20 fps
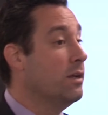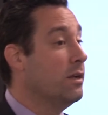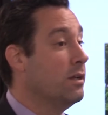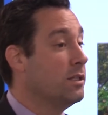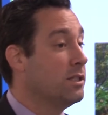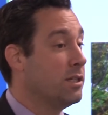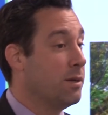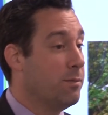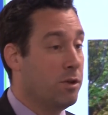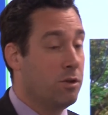
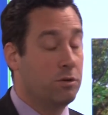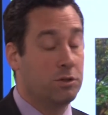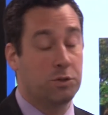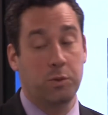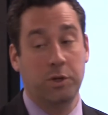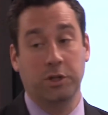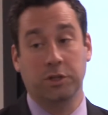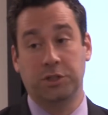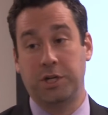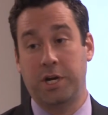Some of those
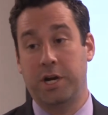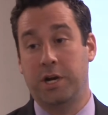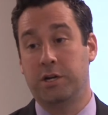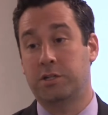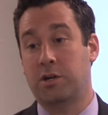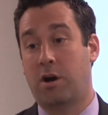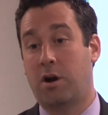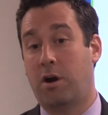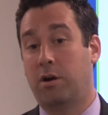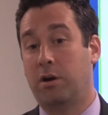
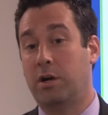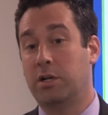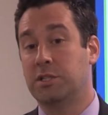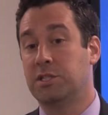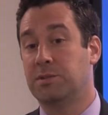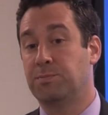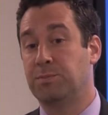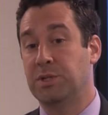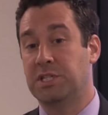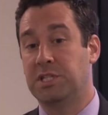wheelchairs are
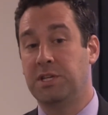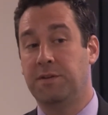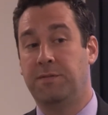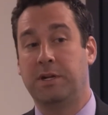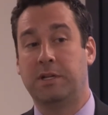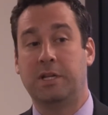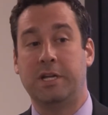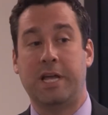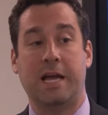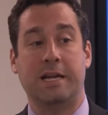
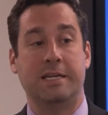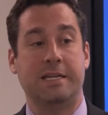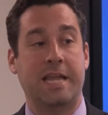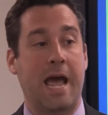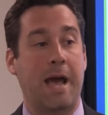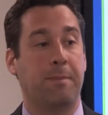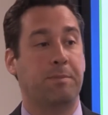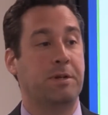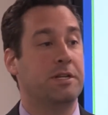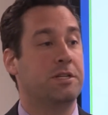specifically
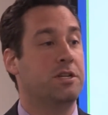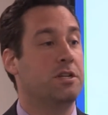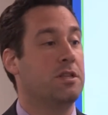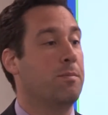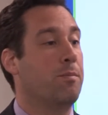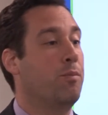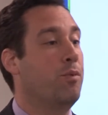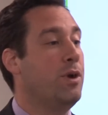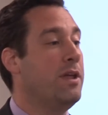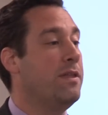adapted to the
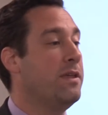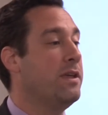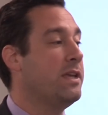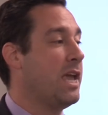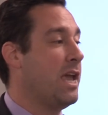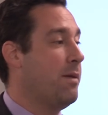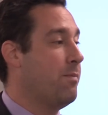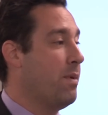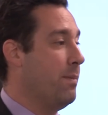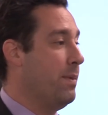breathing
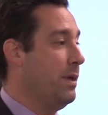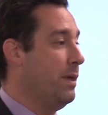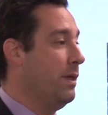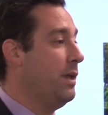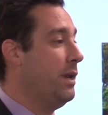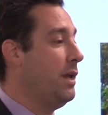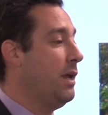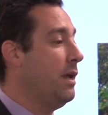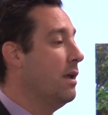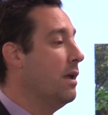
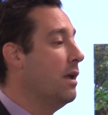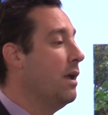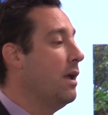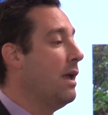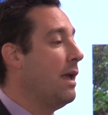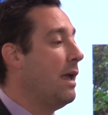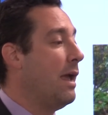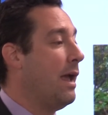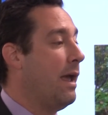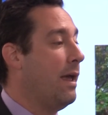capability
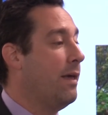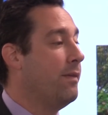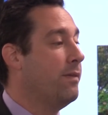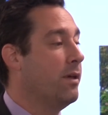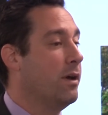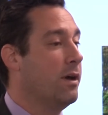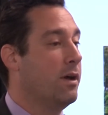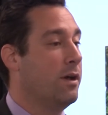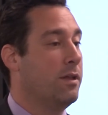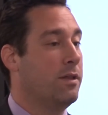and
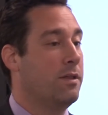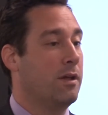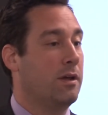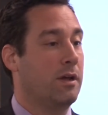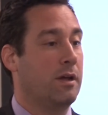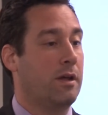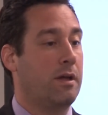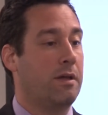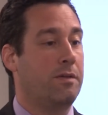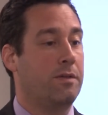
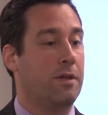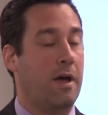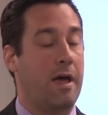the